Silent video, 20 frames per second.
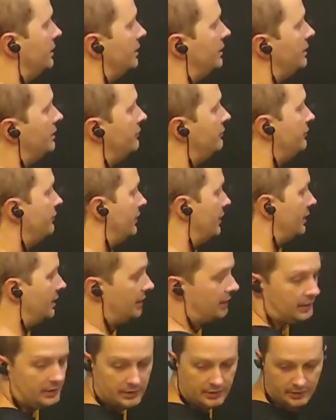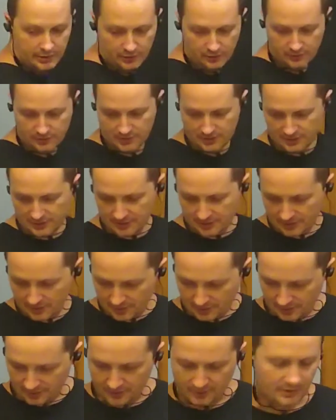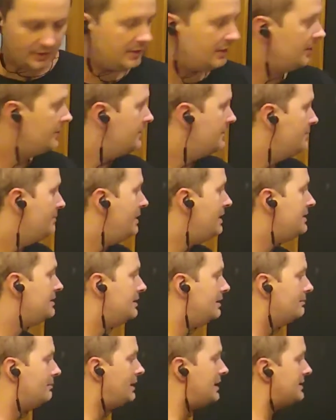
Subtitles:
if you just, it